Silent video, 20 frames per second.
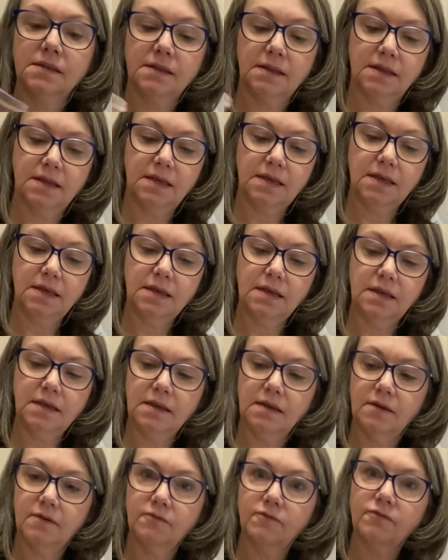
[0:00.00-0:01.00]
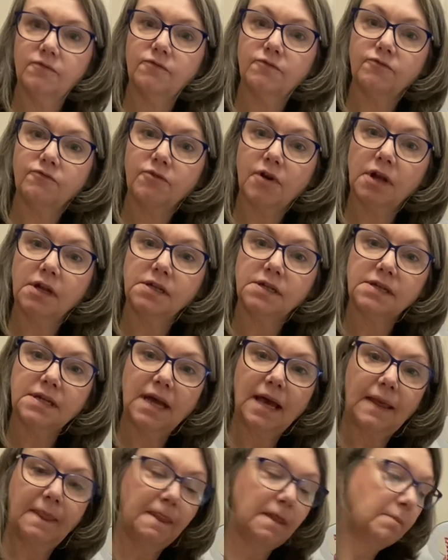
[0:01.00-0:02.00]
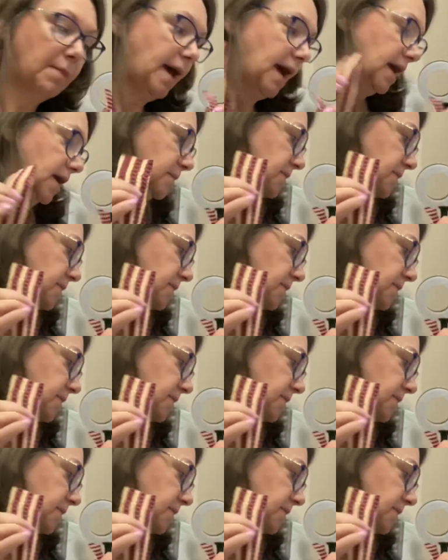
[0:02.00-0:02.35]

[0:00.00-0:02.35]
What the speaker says: the front and the back